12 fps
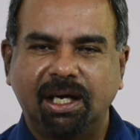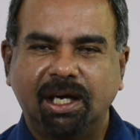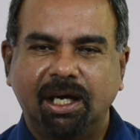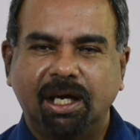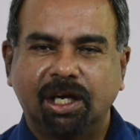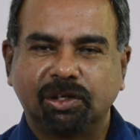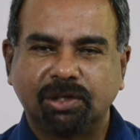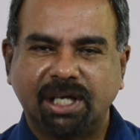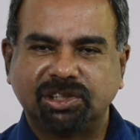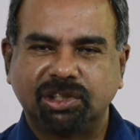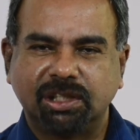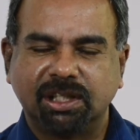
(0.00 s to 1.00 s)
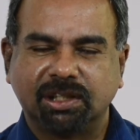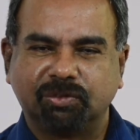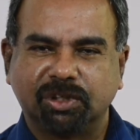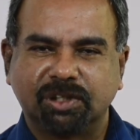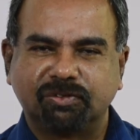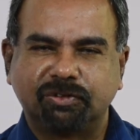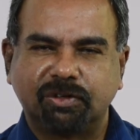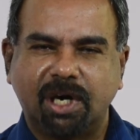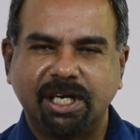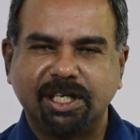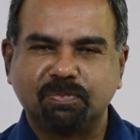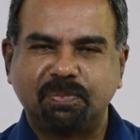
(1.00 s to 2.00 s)
rushed in with a
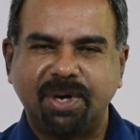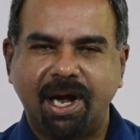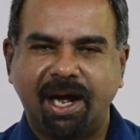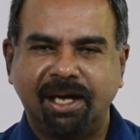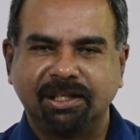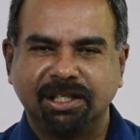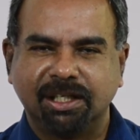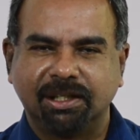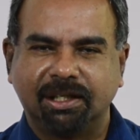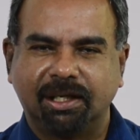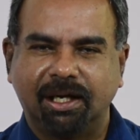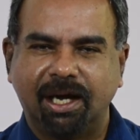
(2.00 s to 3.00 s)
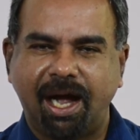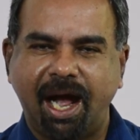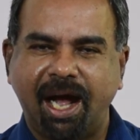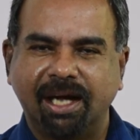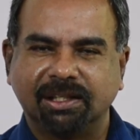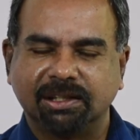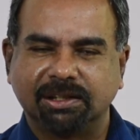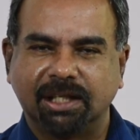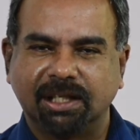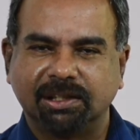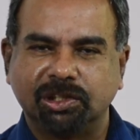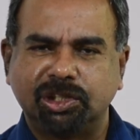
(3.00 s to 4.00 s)
frying pan in her hand,
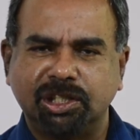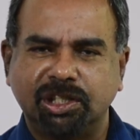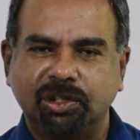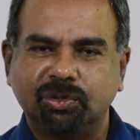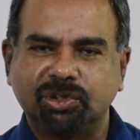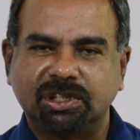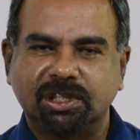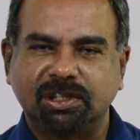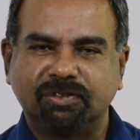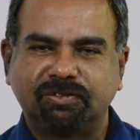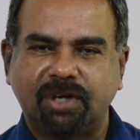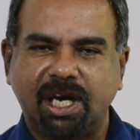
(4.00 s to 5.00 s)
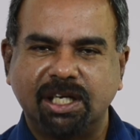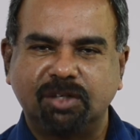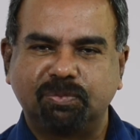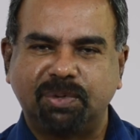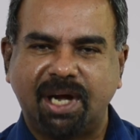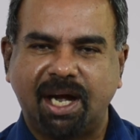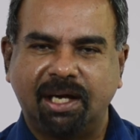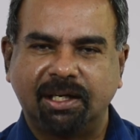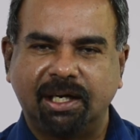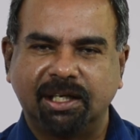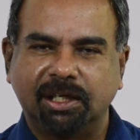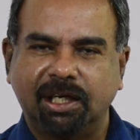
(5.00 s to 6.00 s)
and she used the frying pan
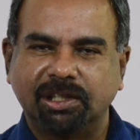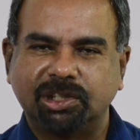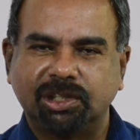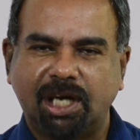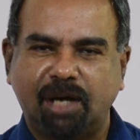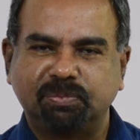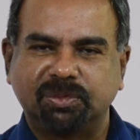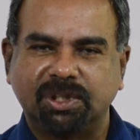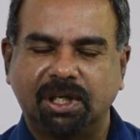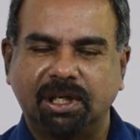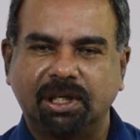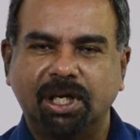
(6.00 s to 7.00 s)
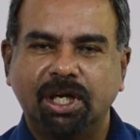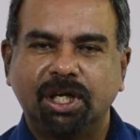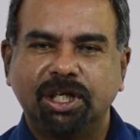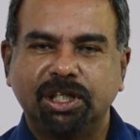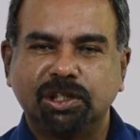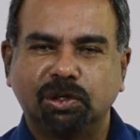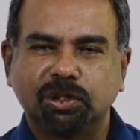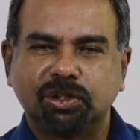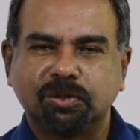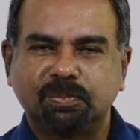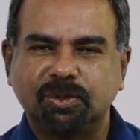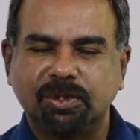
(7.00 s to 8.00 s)
and her sharp tongue in order to
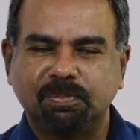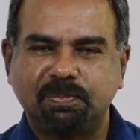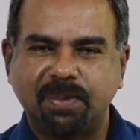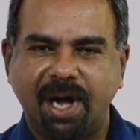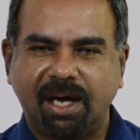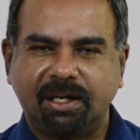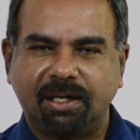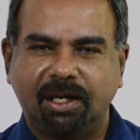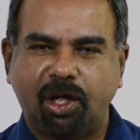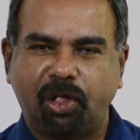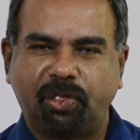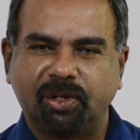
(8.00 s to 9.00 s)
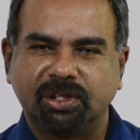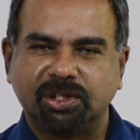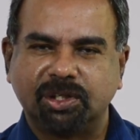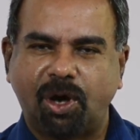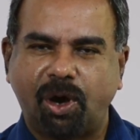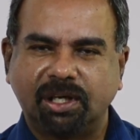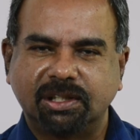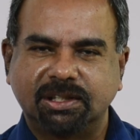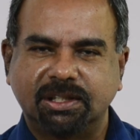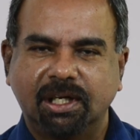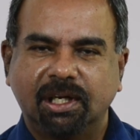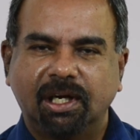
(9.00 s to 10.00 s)
pull back the dogs
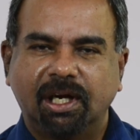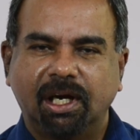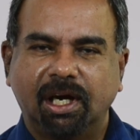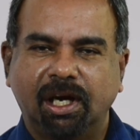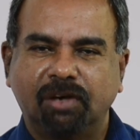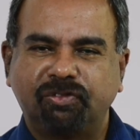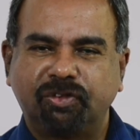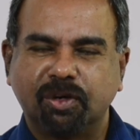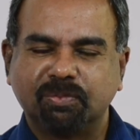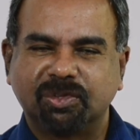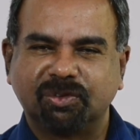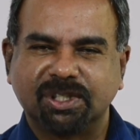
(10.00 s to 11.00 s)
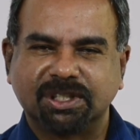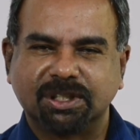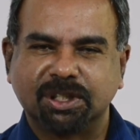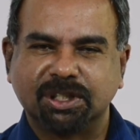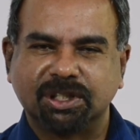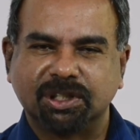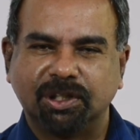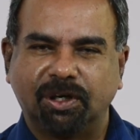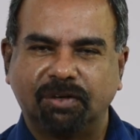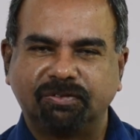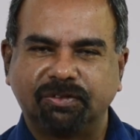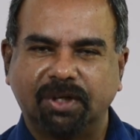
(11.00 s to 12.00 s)
from the vicinity of
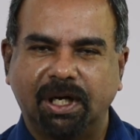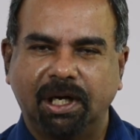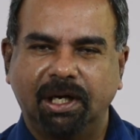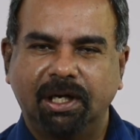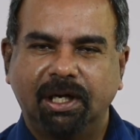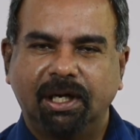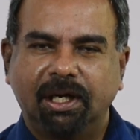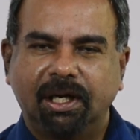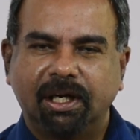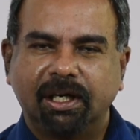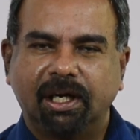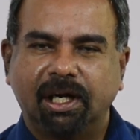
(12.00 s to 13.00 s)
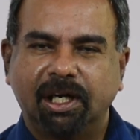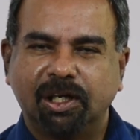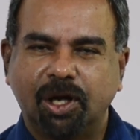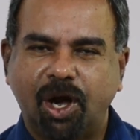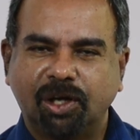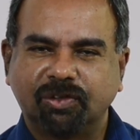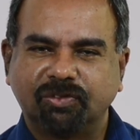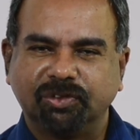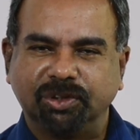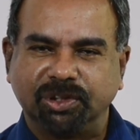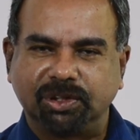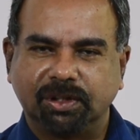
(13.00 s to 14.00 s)

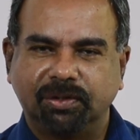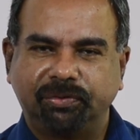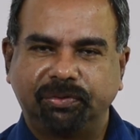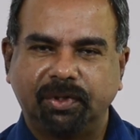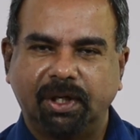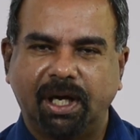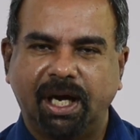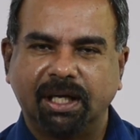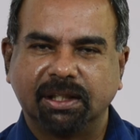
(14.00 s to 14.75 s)
Lockwood. And